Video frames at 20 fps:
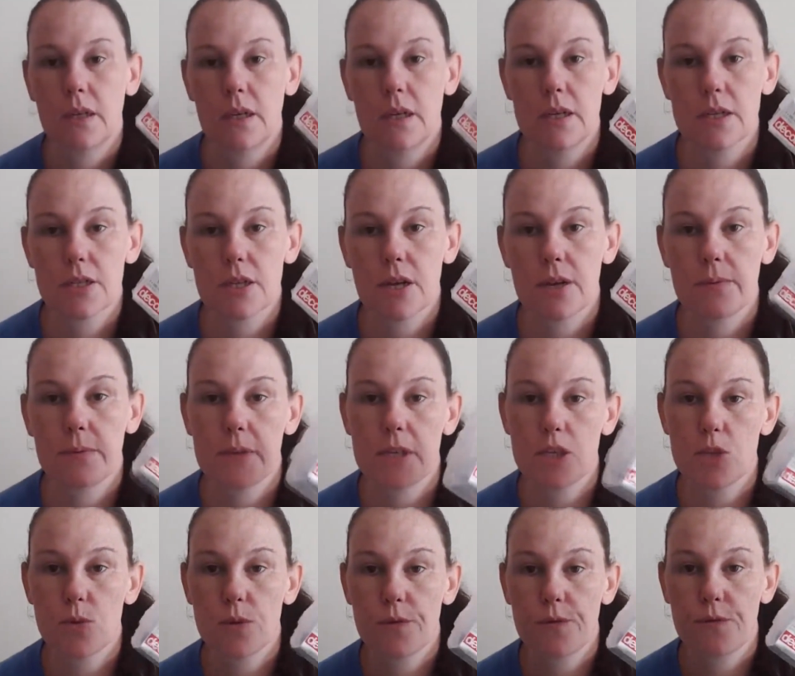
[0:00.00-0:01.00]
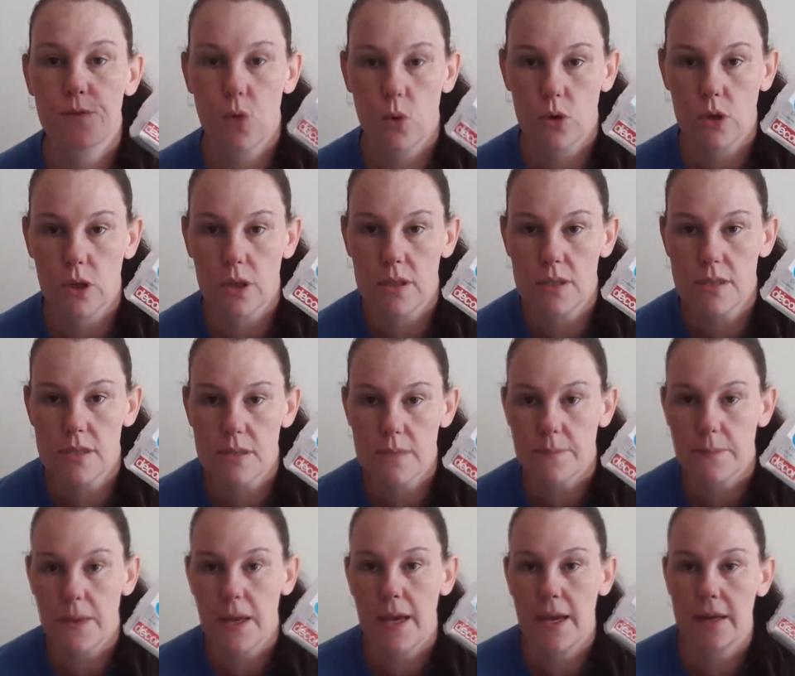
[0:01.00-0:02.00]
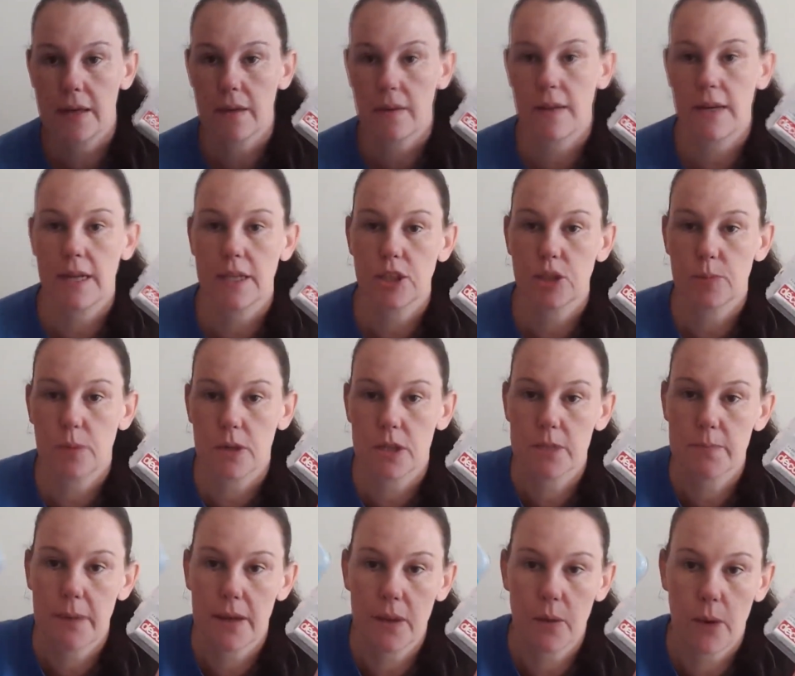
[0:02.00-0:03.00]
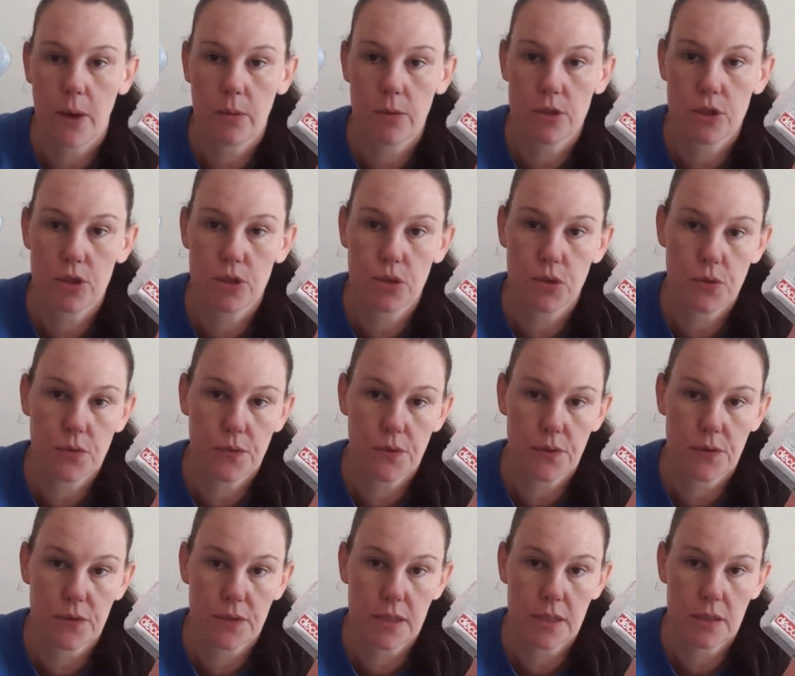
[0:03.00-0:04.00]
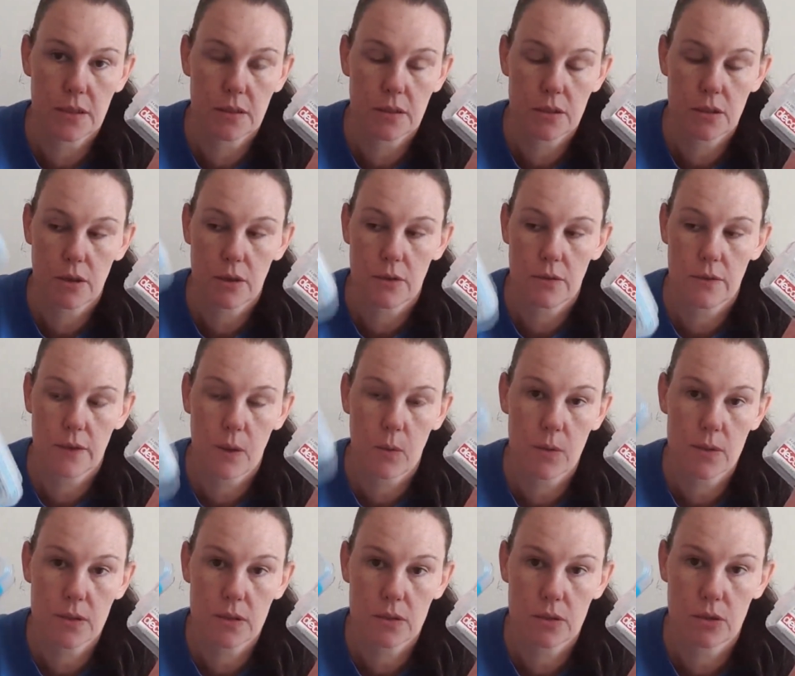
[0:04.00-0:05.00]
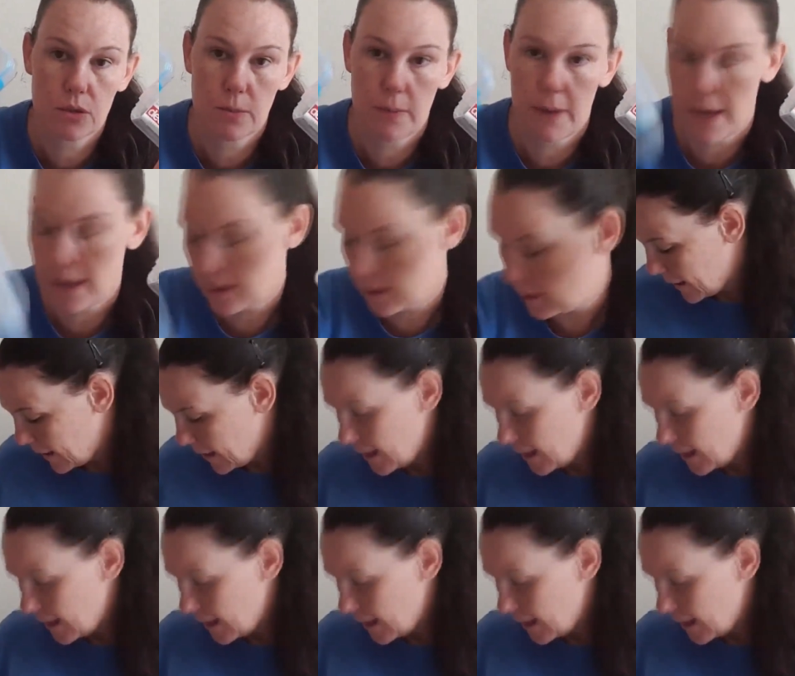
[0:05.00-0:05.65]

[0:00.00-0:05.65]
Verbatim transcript: So these were four dollars, and the lunchbox, by the way, was two fifty, so that wasn't too bad.